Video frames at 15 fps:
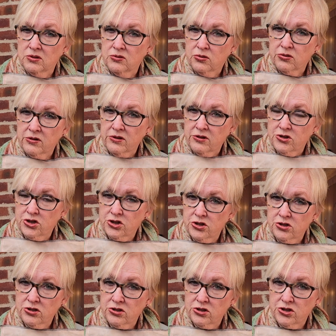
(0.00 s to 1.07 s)
North
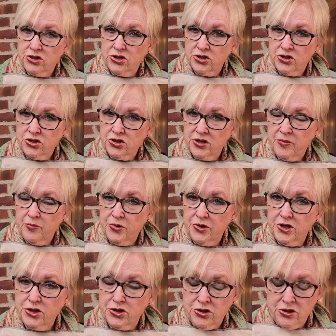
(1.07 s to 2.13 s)
Church, I'm
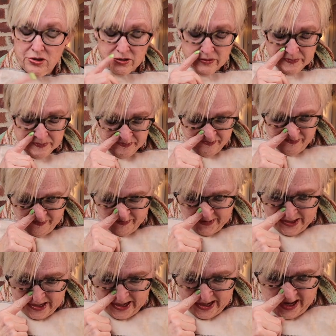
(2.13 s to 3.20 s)
pretty sure.
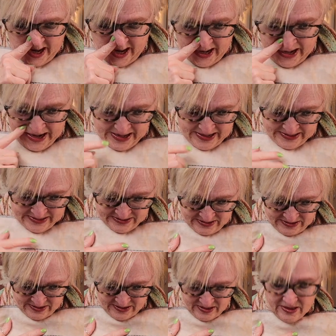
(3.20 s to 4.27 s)
And
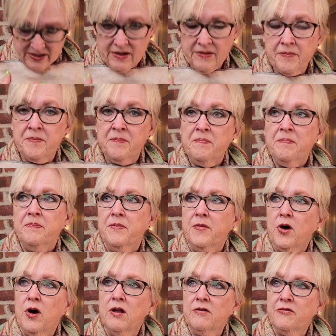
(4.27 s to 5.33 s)

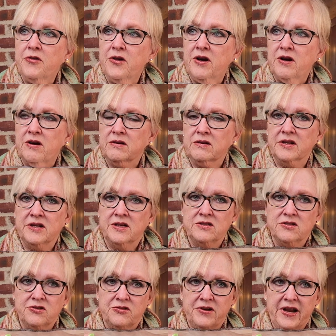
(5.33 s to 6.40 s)
all of their
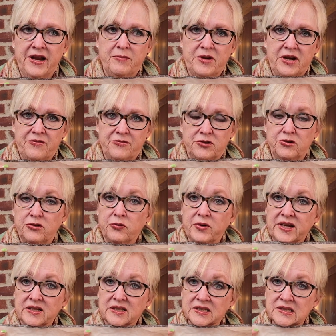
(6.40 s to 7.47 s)
linens are named after New
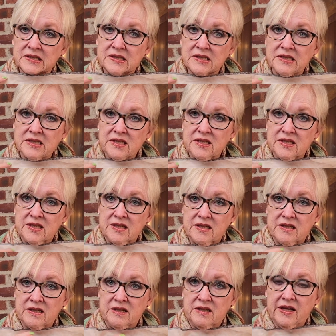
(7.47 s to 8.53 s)
England
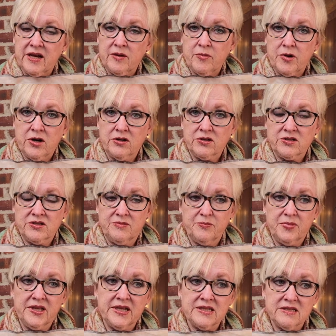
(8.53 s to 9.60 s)
landmarks and
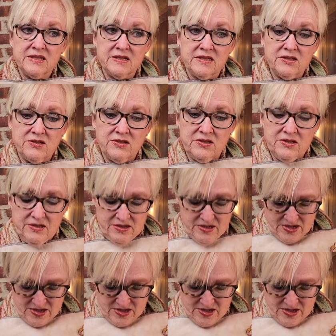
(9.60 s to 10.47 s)
places.